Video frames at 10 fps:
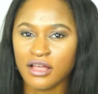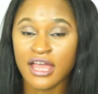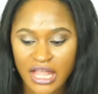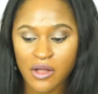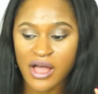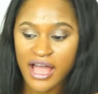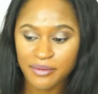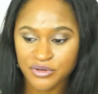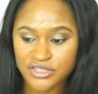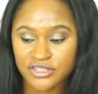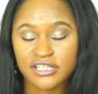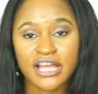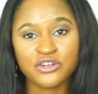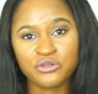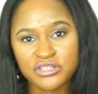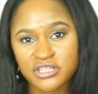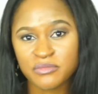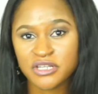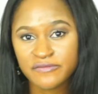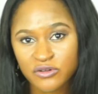Now, I personally, I know this can
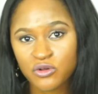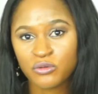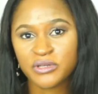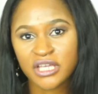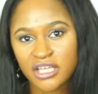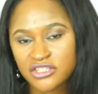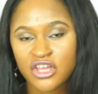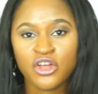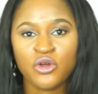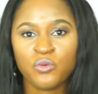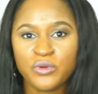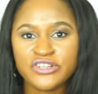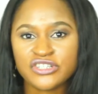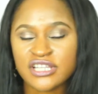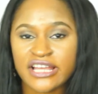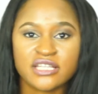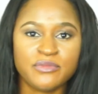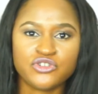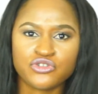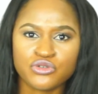be difficult because we just like to
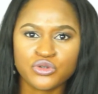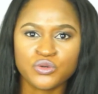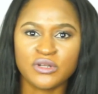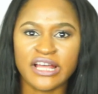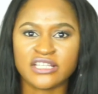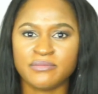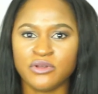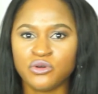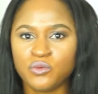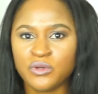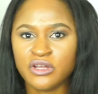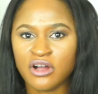be true, we like to be who we